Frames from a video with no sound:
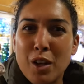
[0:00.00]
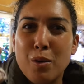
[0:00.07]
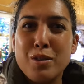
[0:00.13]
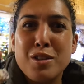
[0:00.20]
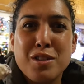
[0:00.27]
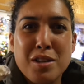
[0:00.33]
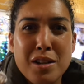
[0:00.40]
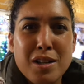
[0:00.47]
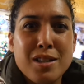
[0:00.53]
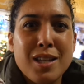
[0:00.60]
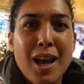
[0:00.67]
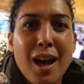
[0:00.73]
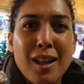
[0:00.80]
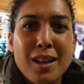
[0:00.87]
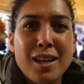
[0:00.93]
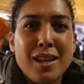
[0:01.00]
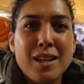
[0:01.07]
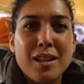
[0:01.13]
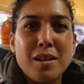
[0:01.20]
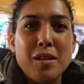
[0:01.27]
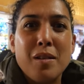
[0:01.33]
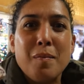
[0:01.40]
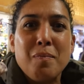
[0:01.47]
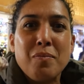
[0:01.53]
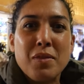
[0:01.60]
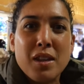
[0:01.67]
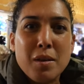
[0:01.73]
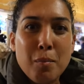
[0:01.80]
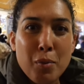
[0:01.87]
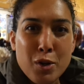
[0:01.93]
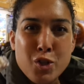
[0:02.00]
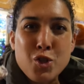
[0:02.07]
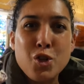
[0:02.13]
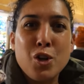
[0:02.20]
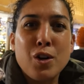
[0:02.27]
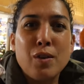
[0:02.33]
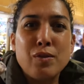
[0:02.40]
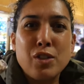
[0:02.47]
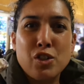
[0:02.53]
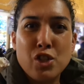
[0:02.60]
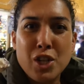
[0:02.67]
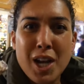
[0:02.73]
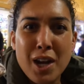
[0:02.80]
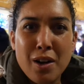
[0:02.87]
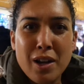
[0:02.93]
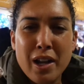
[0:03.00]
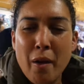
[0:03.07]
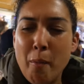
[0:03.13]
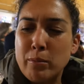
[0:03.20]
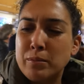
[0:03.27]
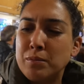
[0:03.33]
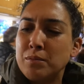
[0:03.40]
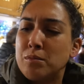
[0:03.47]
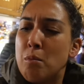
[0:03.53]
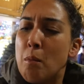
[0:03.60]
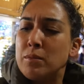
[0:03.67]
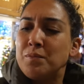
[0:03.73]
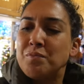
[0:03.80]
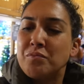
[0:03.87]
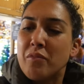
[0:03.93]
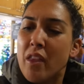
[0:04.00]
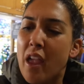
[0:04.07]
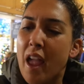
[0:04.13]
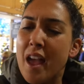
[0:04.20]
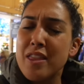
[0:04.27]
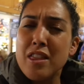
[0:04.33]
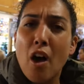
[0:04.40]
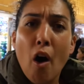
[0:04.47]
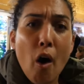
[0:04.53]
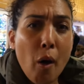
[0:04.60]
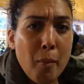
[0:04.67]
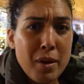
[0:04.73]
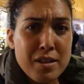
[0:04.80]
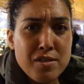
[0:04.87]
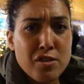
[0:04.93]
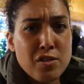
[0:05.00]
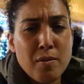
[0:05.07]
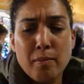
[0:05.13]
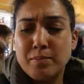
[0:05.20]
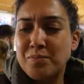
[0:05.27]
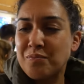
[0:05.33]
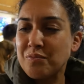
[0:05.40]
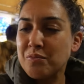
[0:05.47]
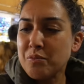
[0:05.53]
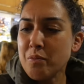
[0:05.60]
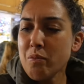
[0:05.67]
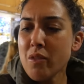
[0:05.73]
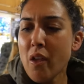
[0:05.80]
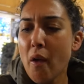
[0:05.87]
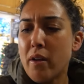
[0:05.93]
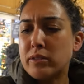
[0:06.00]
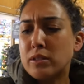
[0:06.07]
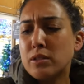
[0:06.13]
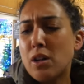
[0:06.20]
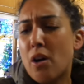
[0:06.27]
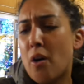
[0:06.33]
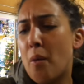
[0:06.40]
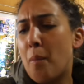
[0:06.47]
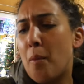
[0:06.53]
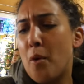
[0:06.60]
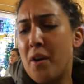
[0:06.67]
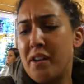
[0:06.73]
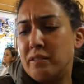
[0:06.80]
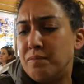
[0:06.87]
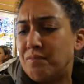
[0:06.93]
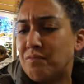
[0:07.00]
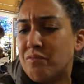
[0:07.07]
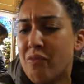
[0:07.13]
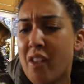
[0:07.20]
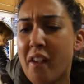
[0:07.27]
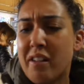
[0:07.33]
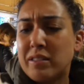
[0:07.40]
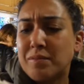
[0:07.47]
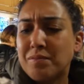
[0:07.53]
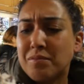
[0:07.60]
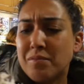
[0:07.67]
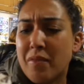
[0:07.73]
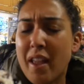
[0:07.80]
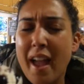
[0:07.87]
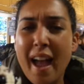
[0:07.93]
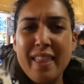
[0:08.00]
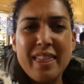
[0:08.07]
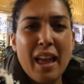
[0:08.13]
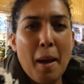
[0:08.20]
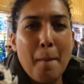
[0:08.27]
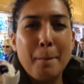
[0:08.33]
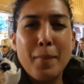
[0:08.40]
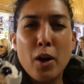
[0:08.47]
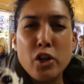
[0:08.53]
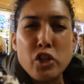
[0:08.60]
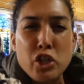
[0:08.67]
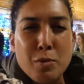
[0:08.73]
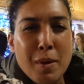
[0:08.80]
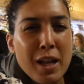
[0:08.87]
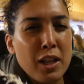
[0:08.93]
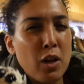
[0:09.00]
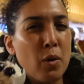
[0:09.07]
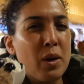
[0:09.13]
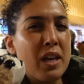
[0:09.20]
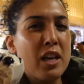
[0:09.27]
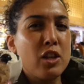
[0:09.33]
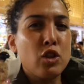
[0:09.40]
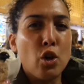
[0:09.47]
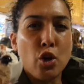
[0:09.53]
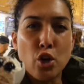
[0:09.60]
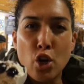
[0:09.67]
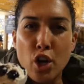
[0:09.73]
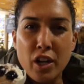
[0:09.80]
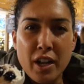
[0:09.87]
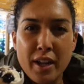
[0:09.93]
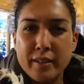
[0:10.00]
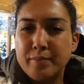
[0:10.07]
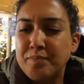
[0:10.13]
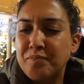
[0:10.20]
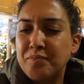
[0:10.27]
which is an Italian preserved cherry. And the almonds, oh boy. And that marshmallowy torrone.